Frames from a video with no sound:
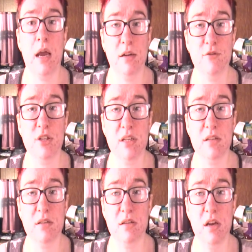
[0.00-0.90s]
And if she
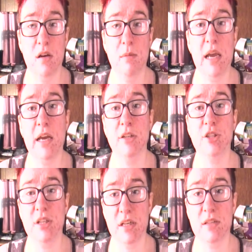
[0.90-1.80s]
kisses him and
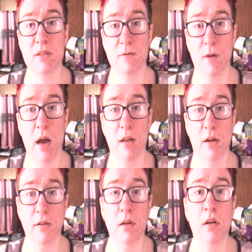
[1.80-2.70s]
she kisses
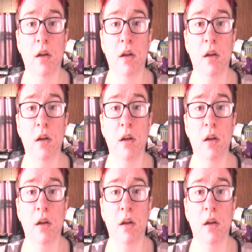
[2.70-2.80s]
Violet,